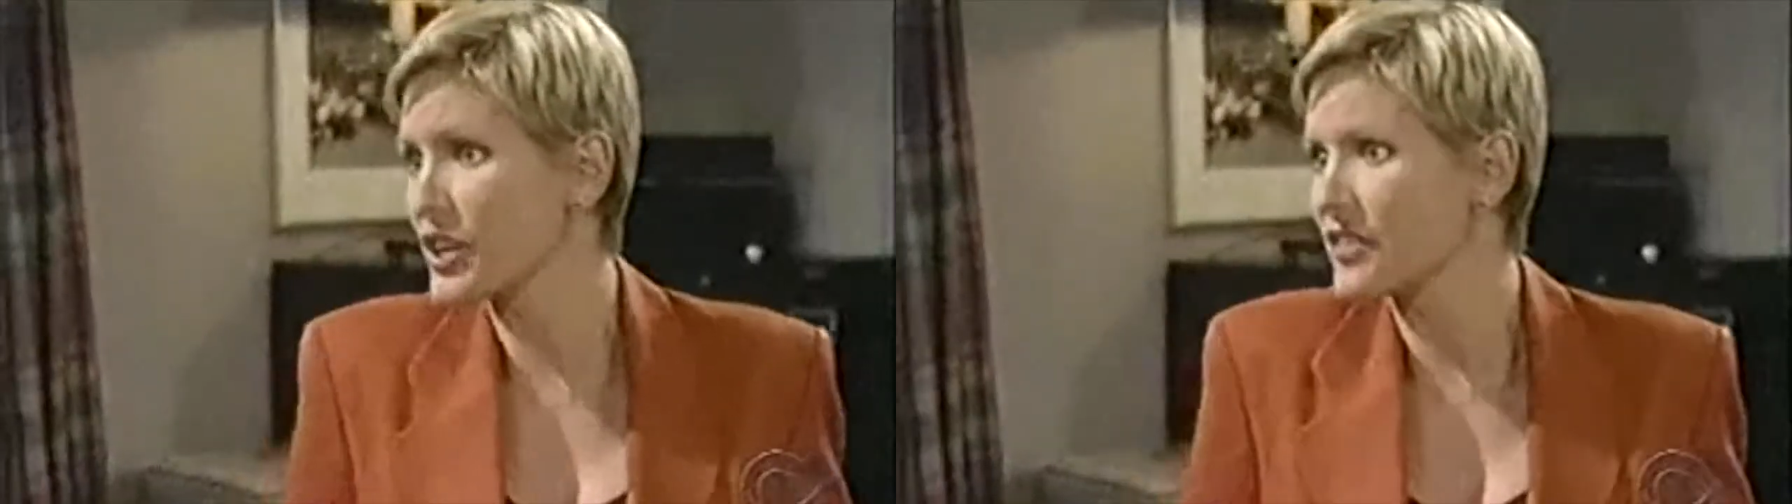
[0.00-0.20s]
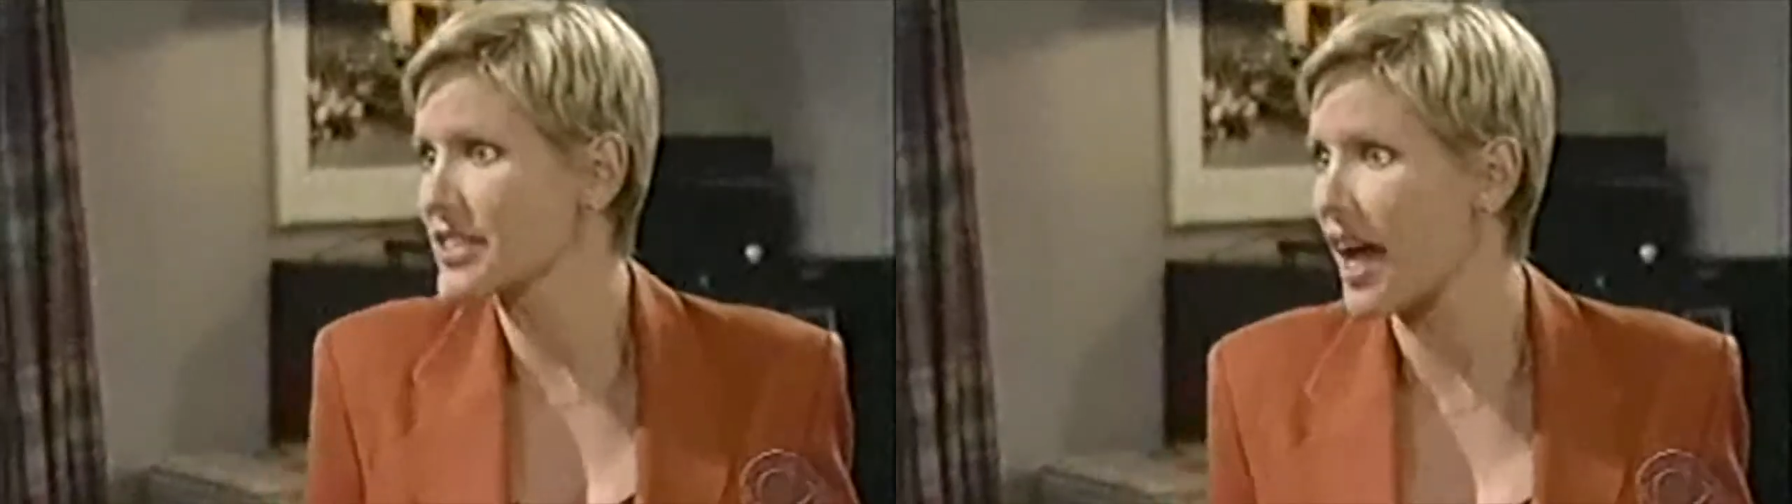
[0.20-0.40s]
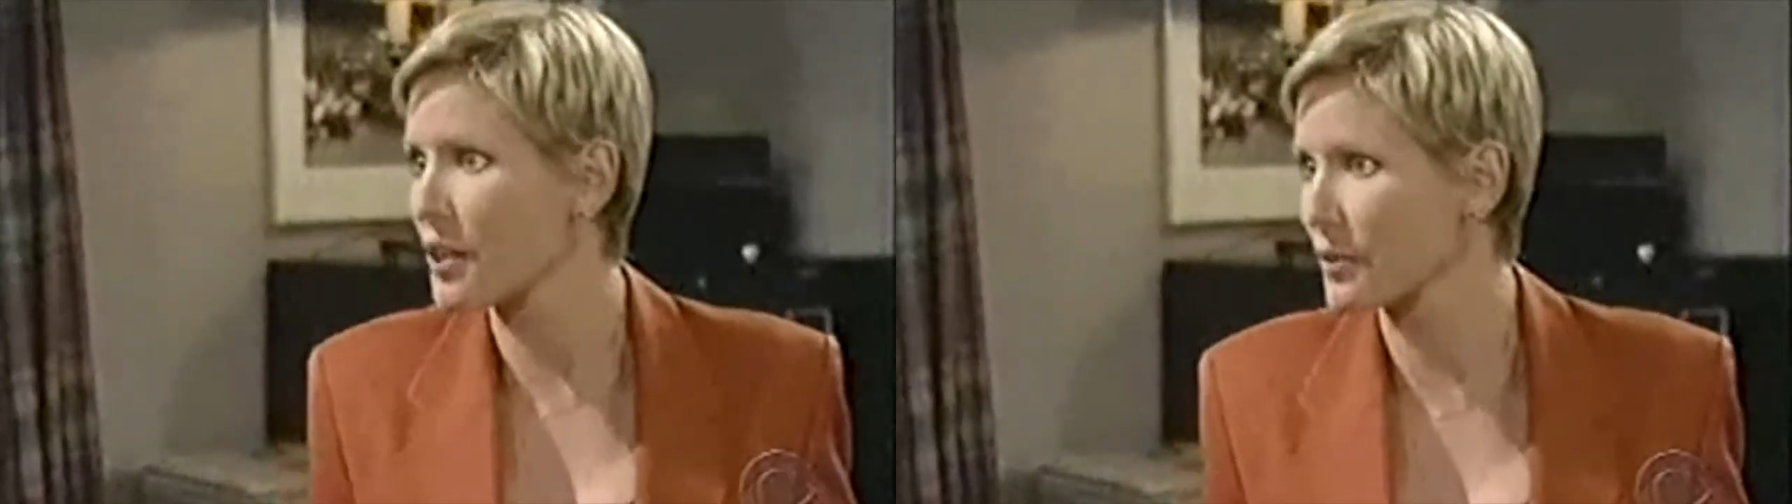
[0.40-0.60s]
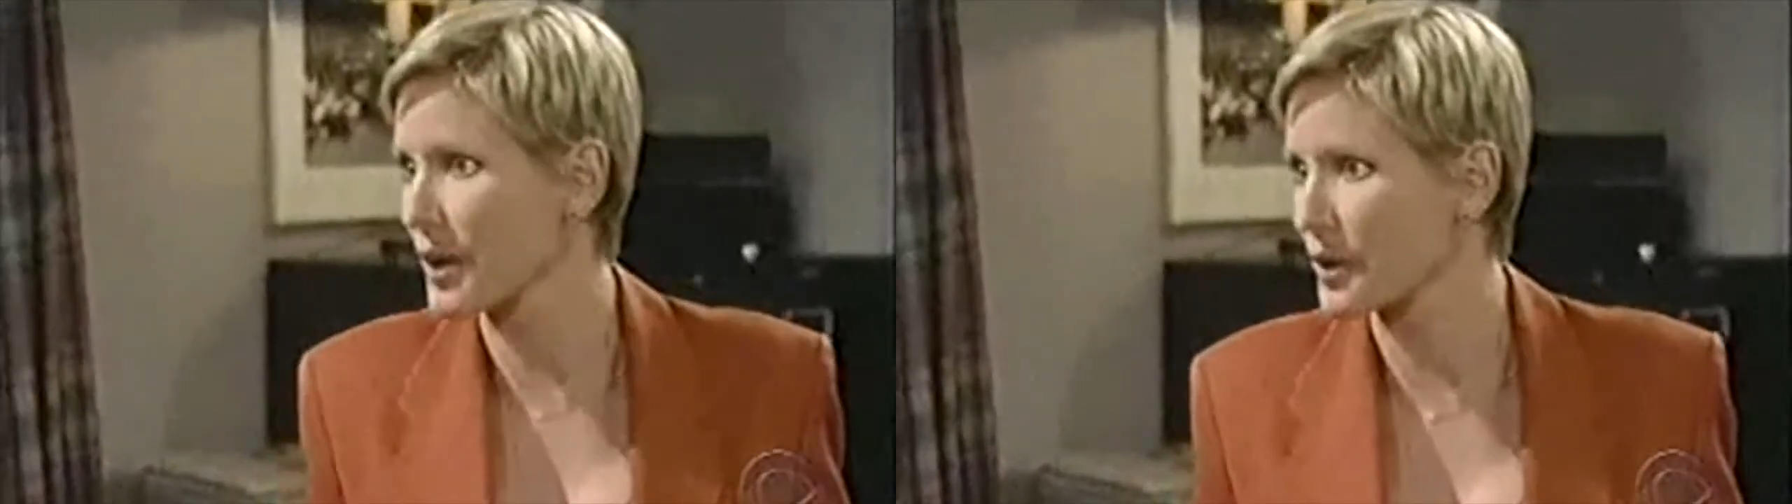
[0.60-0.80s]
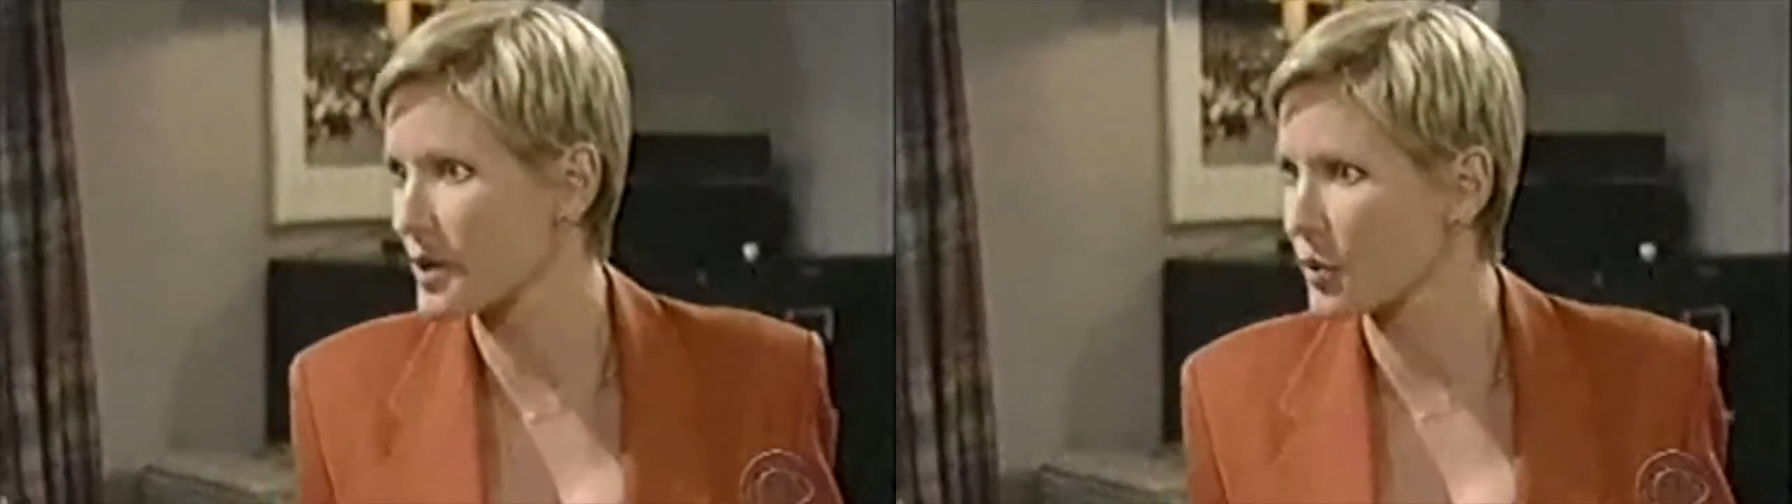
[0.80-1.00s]
he couldn't even
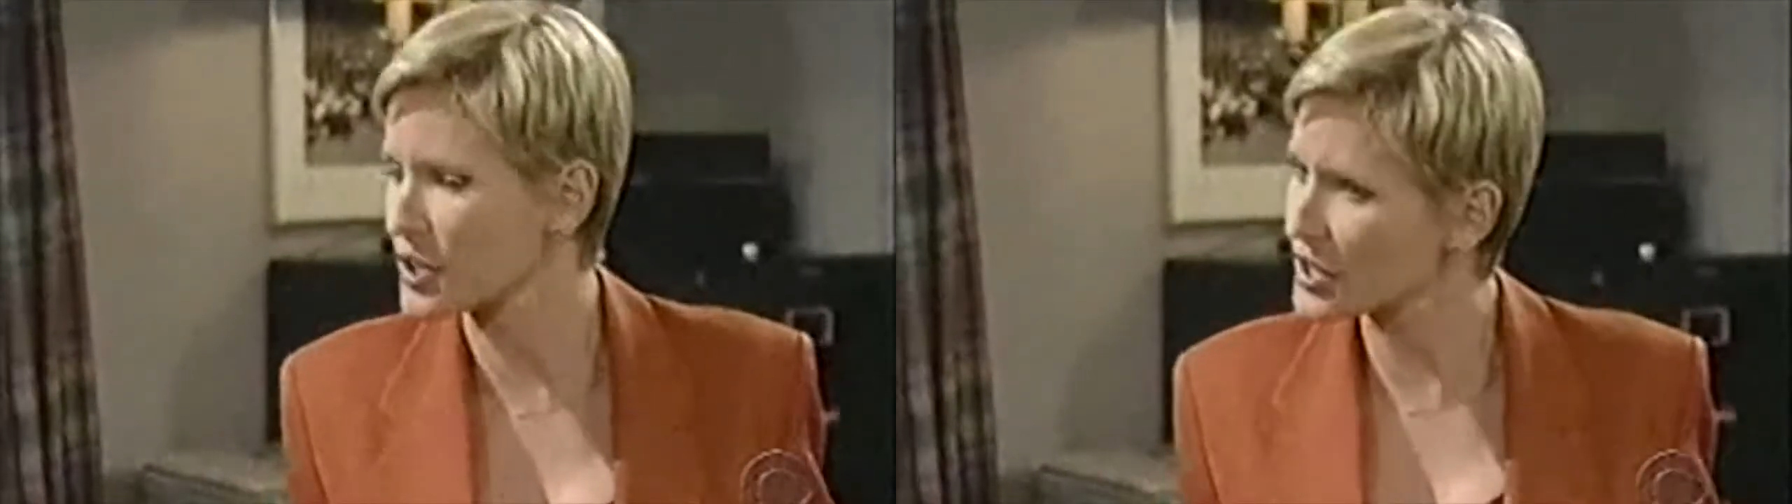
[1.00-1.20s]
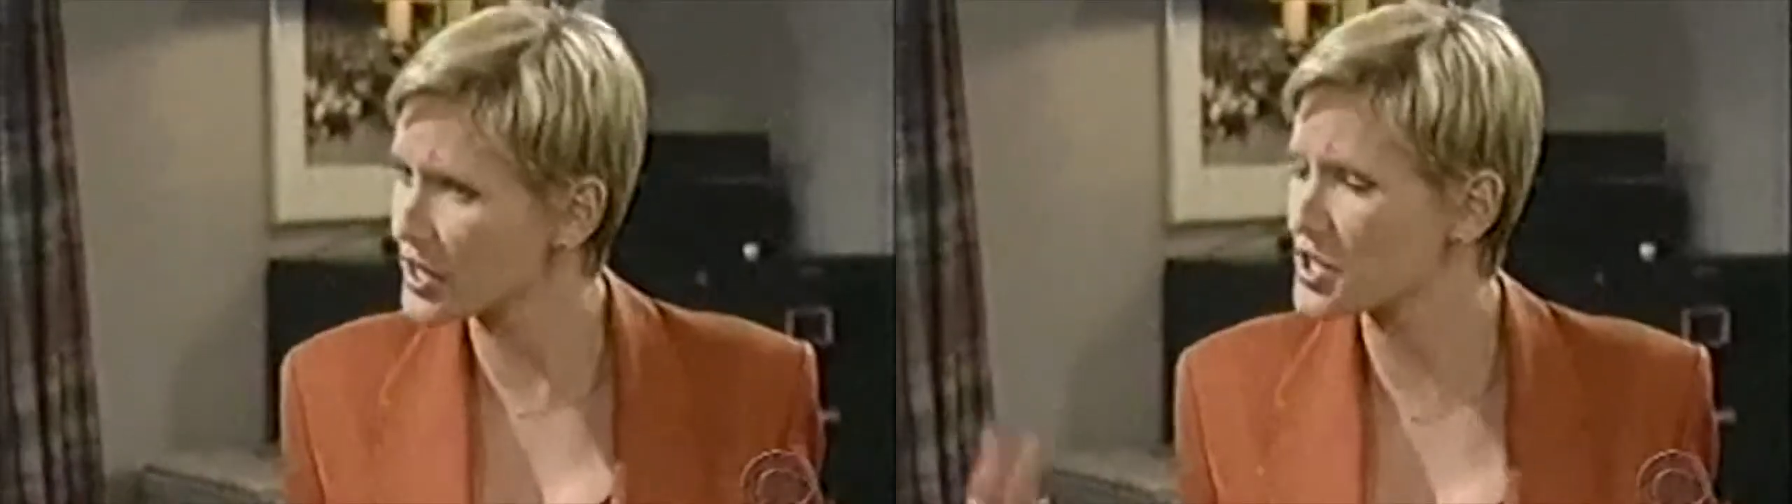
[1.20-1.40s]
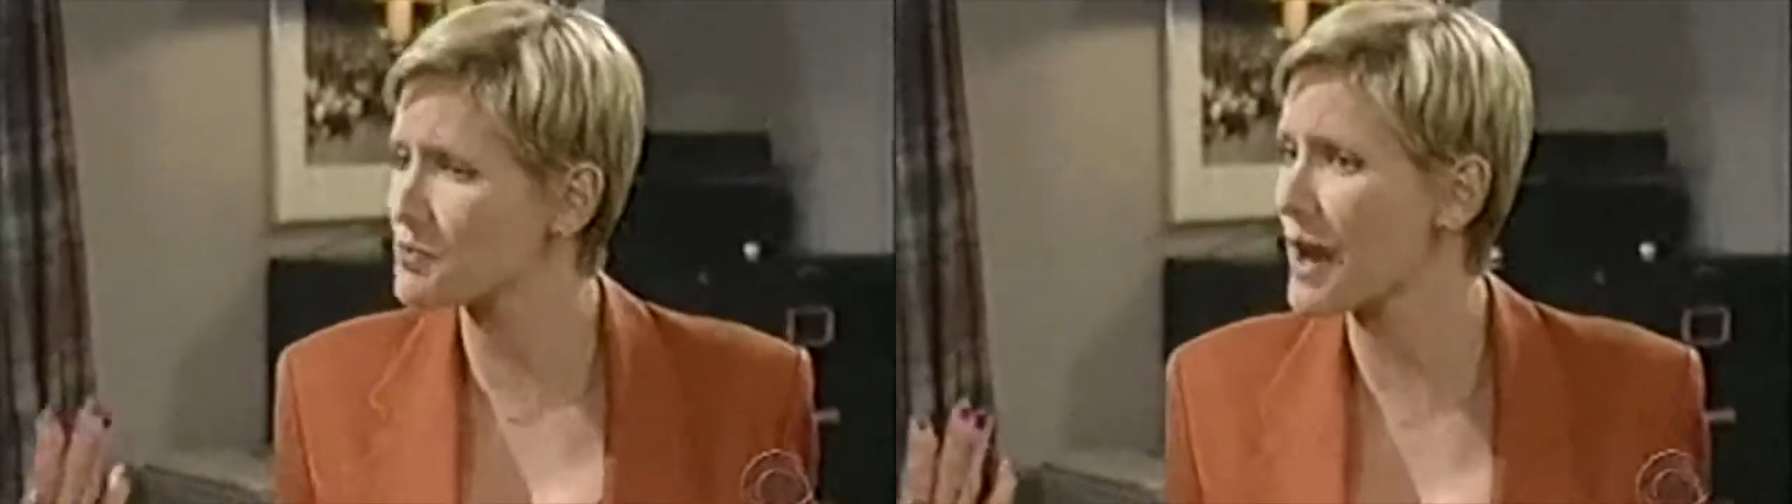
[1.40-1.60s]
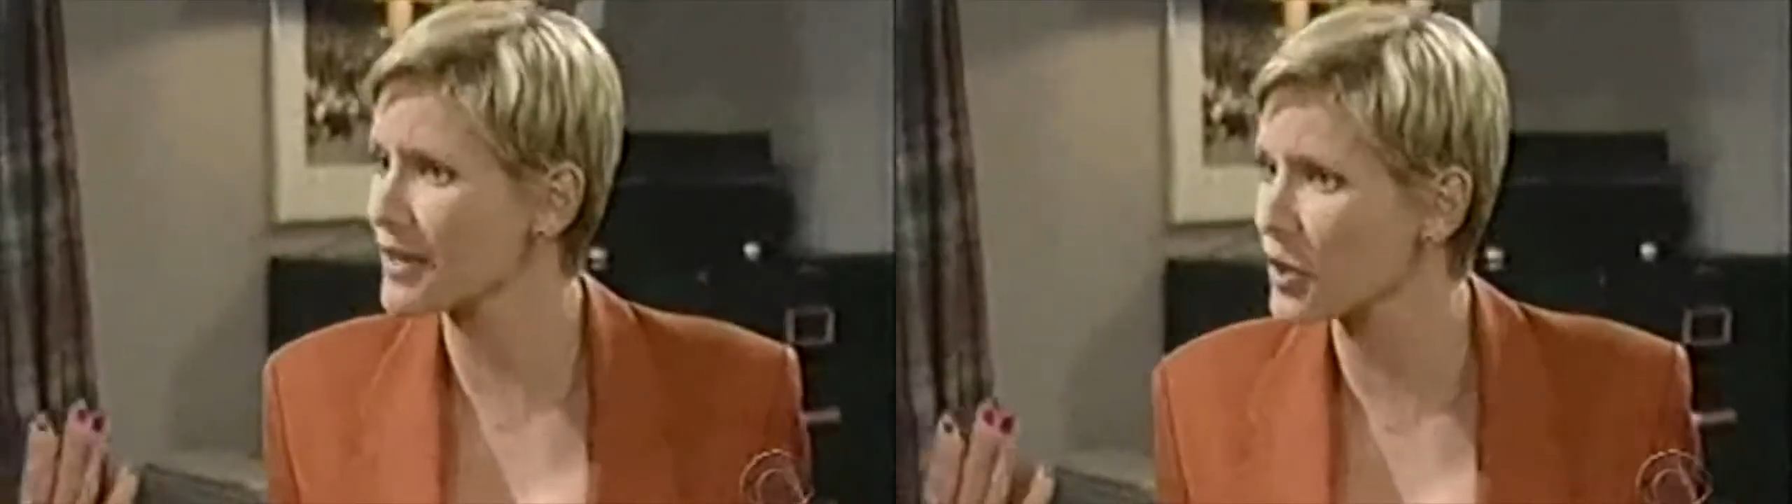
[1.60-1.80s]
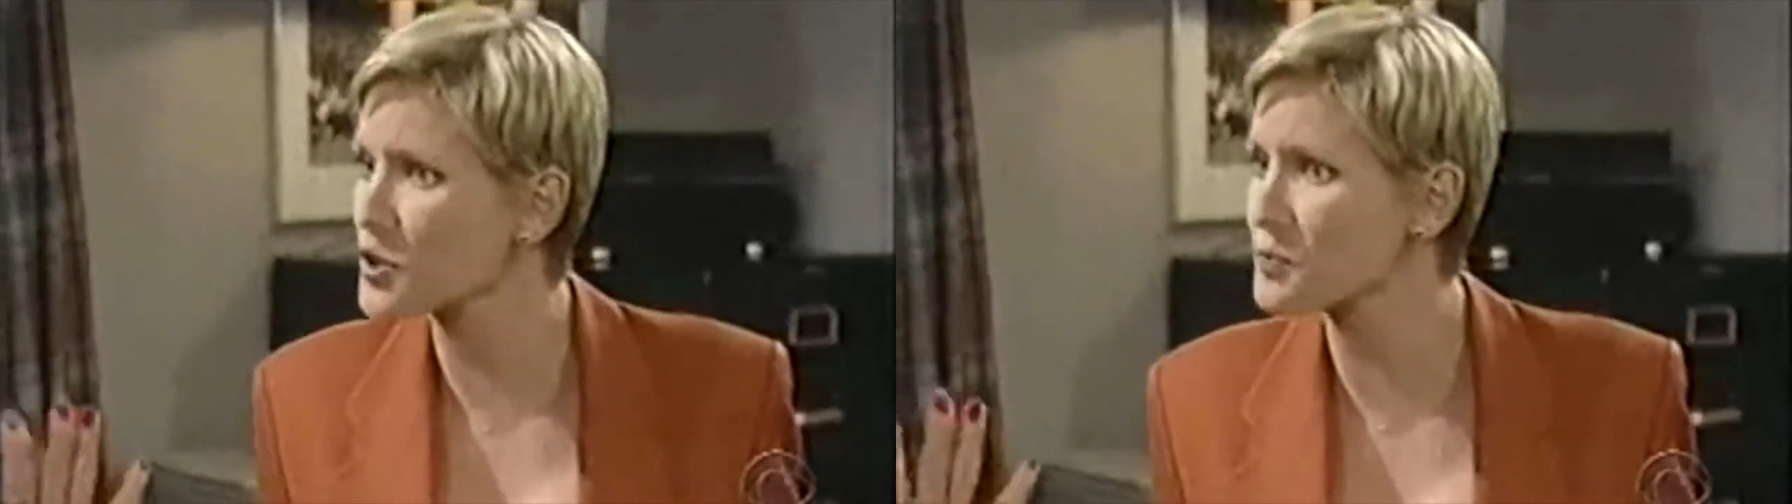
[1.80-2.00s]
tolerate her anymore. can you
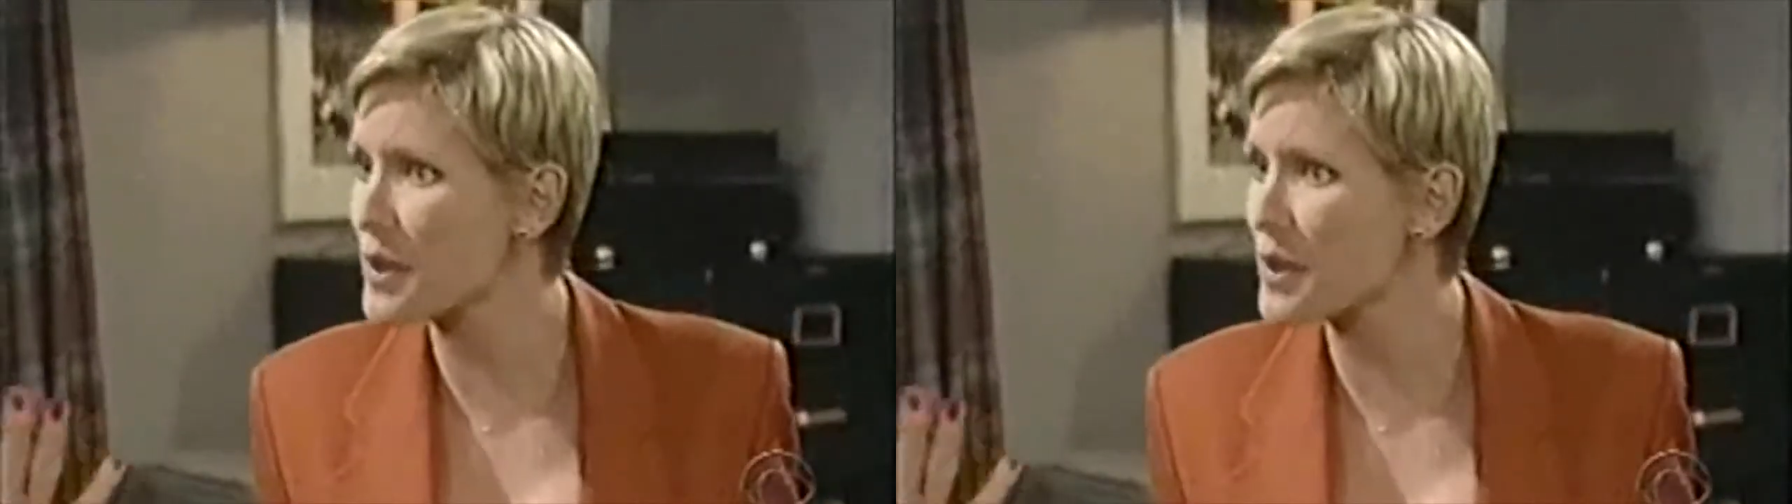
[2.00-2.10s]
spot